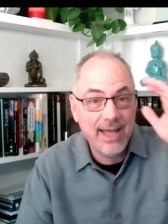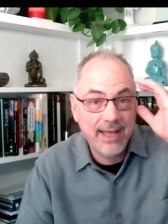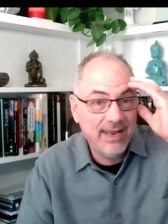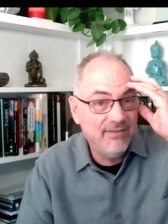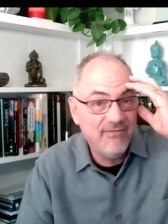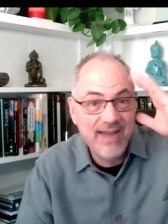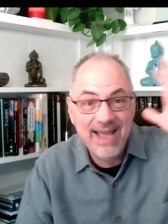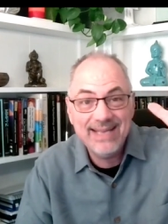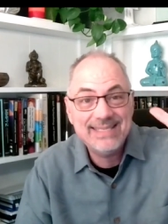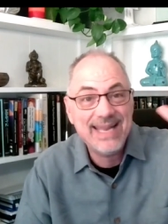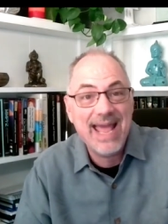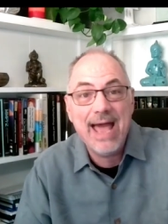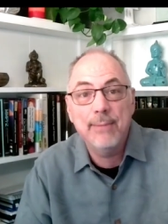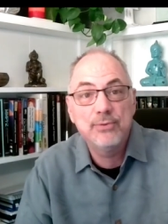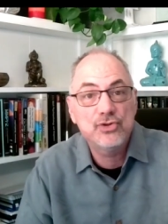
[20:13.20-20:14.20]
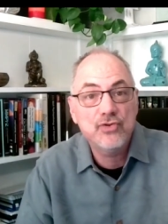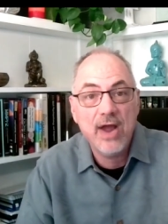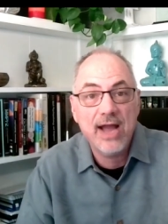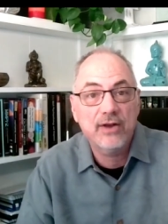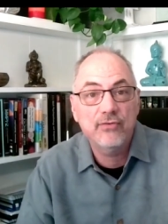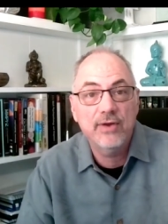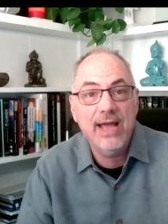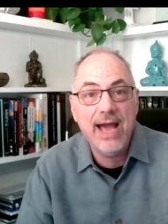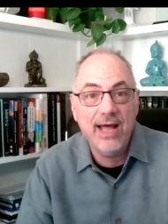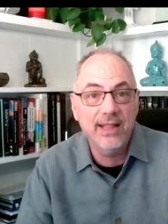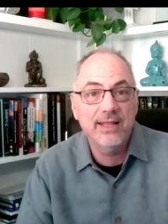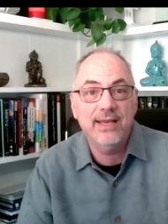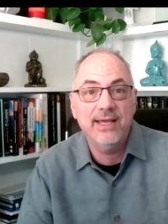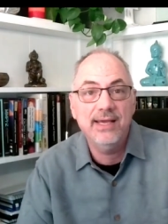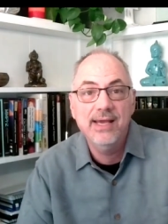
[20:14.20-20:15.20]
advanced abstract
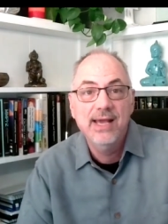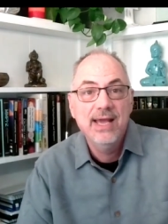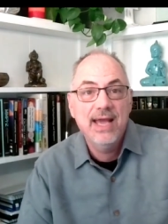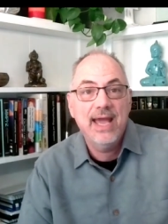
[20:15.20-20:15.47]
reality,